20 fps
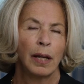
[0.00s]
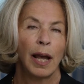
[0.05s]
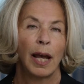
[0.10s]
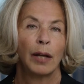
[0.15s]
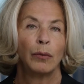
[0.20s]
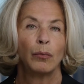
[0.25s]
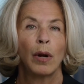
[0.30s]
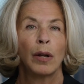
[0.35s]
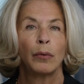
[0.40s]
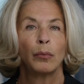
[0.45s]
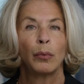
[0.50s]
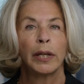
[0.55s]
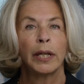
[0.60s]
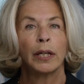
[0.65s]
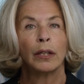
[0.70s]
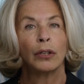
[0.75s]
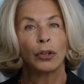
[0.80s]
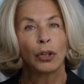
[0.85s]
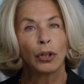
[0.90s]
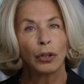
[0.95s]
And when we
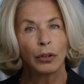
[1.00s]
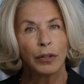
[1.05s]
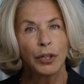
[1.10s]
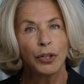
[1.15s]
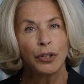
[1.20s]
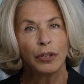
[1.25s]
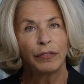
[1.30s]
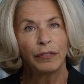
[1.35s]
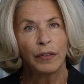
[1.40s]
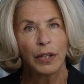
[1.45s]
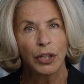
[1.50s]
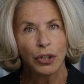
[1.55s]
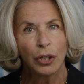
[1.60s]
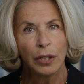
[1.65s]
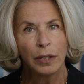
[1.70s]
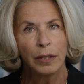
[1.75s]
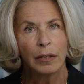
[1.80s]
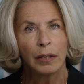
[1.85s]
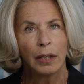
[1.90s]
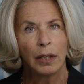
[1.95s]
encourage
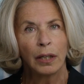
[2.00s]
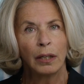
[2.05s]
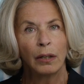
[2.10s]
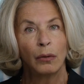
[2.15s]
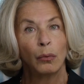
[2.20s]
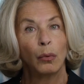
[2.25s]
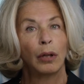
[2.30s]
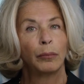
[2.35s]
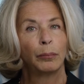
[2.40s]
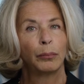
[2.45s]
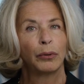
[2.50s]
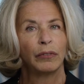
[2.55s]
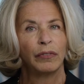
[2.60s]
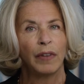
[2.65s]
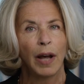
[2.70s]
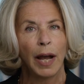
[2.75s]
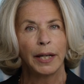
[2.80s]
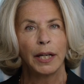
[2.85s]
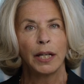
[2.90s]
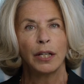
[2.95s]
efficiency while
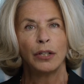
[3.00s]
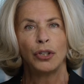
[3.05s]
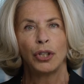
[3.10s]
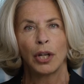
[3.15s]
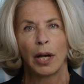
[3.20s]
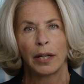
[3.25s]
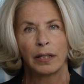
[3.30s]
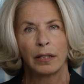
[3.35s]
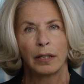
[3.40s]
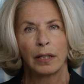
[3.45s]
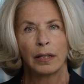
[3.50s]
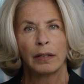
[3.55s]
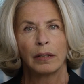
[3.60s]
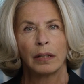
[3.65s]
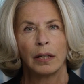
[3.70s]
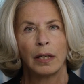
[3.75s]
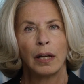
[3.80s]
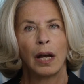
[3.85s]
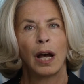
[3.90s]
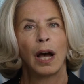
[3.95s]
providing justice,
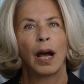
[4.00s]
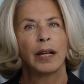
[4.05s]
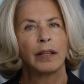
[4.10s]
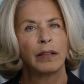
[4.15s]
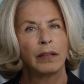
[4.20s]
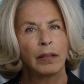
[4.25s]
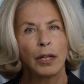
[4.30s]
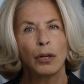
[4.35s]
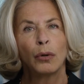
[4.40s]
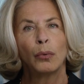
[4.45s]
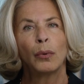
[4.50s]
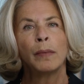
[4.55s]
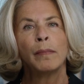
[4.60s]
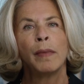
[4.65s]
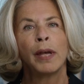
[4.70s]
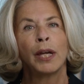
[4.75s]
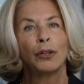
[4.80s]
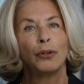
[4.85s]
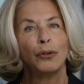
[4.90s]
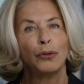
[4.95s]
I think we
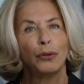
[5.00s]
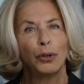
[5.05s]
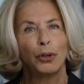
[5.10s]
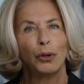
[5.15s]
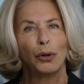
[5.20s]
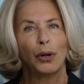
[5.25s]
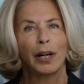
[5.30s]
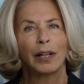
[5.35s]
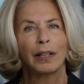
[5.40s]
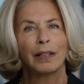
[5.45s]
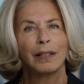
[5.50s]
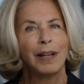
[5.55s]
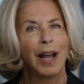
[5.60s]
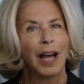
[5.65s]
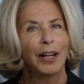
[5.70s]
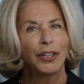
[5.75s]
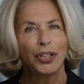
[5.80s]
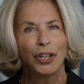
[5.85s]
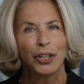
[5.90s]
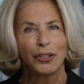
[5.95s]
make New York
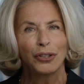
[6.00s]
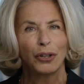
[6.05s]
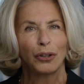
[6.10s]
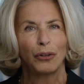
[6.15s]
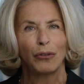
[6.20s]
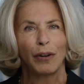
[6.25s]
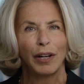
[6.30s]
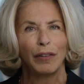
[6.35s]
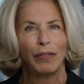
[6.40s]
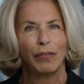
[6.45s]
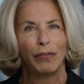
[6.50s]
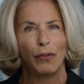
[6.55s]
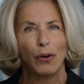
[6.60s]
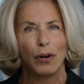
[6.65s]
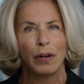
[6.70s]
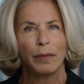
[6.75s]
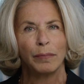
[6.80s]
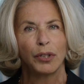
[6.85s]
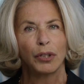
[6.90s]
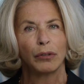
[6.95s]
not just a great
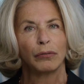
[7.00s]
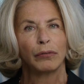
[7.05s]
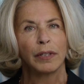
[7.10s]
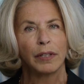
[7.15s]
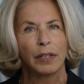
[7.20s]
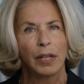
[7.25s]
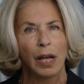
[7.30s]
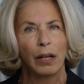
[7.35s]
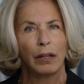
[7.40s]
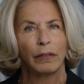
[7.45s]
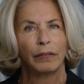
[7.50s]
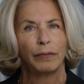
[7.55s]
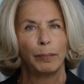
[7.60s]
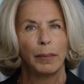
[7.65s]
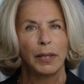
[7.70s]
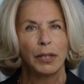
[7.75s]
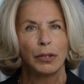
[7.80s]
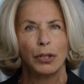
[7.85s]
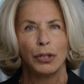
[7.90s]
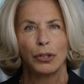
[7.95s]
forum to resolve
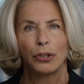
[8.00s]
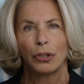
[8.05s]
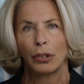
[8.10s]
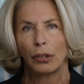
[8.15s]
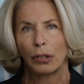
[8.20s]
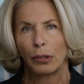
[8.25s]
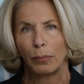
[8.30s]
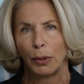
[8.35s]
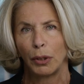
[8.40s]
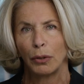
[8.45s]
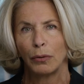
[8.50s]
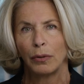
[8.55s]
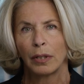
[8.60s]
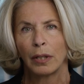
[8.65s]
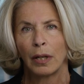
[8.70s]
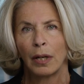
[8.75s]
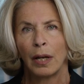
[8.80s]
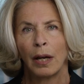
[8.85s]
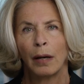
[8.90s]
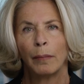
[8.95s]
business
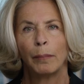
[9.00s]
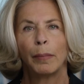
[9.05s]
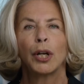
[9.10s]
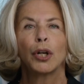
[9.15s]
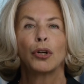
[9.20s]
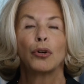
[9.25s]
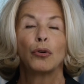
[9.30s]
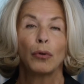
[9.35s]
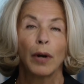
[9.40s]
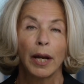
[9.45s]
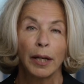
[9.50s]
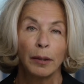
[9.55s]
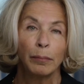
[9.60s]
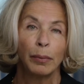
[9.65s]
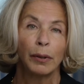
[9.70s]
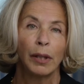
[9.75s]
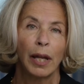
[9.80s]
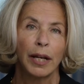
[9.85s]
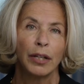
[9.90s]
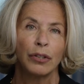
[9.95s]
disputes, but a great
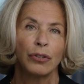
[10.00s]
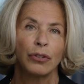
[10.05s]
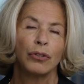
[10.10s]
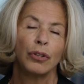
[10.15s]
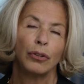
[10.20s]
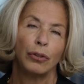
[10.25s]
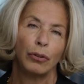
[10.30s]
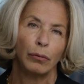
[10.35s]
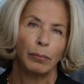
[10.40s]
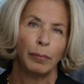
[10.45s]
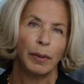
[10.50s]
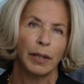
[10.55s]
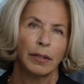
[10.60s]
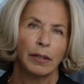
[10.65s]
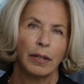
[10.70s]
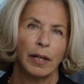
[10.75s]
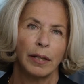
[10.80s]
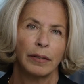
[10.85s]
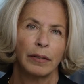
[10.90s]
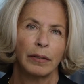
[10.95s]
place to do
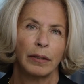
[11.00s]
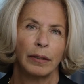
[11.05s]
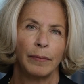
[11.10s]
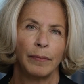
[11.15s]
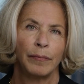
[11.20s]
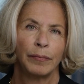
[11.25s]
business.